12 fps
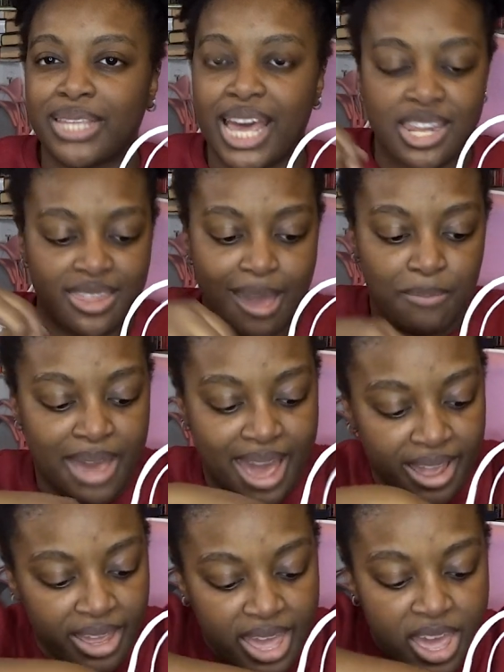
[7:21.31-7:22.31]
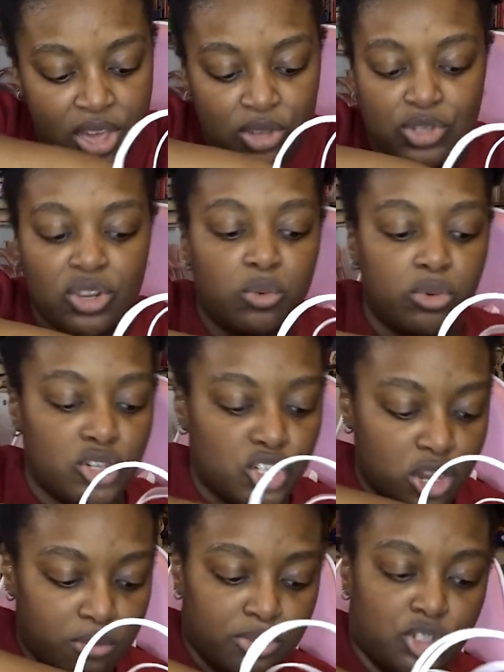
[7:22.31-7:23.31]
that in that bag. So we'll
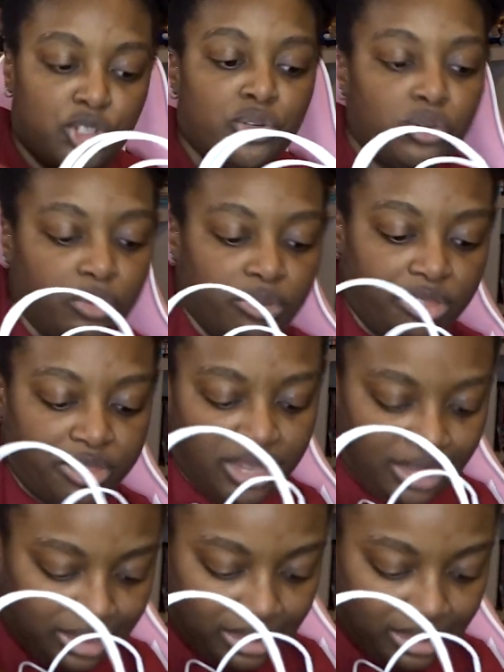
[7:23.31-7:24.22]
jump to the